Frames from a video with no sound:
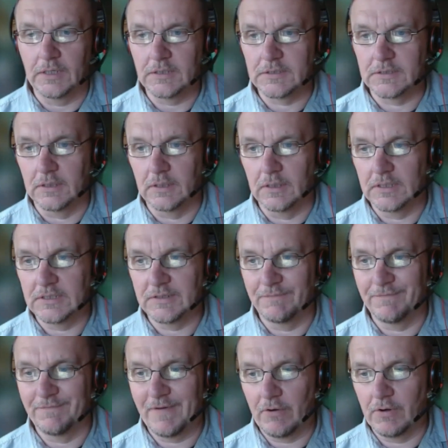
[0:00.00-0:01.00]
it's
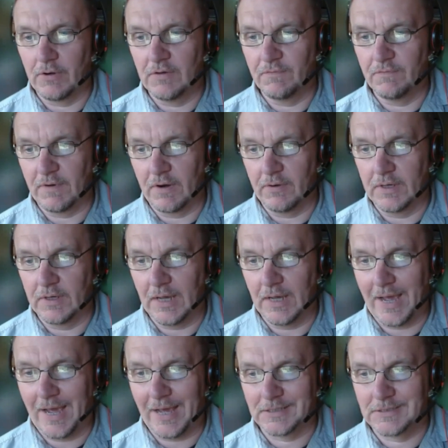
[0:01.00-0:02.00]
a very, very
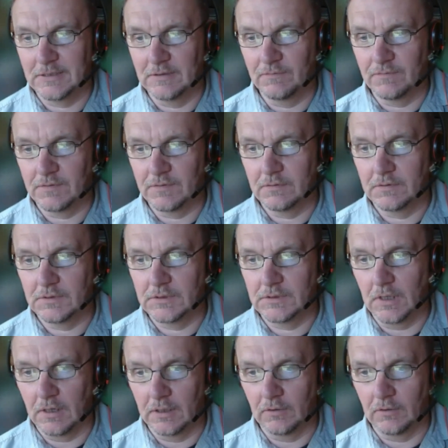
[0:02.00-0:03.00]
active
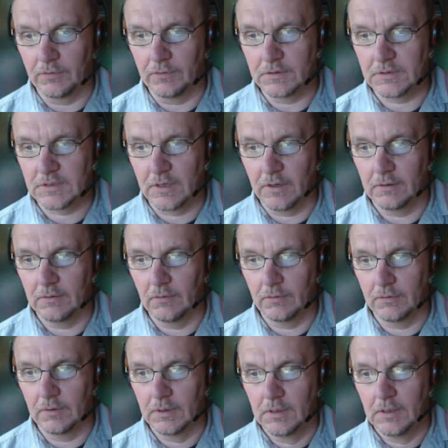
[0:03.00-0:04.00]
dialogue that's going
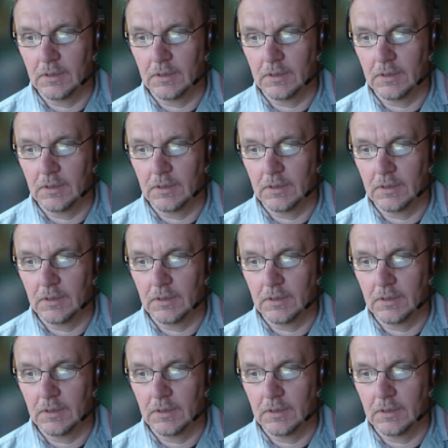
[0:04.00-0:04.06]
on